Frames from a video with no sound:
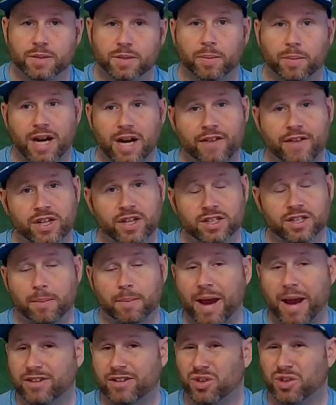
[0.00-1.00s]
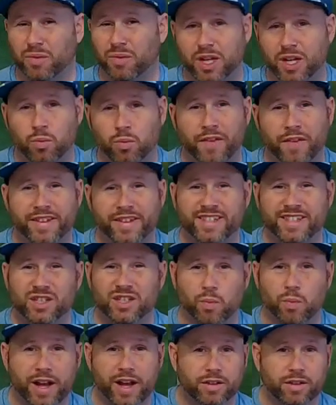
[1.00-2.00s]
but obviously Patrick Reed won this as
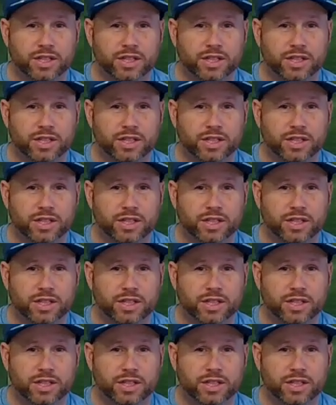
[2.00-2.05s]
well.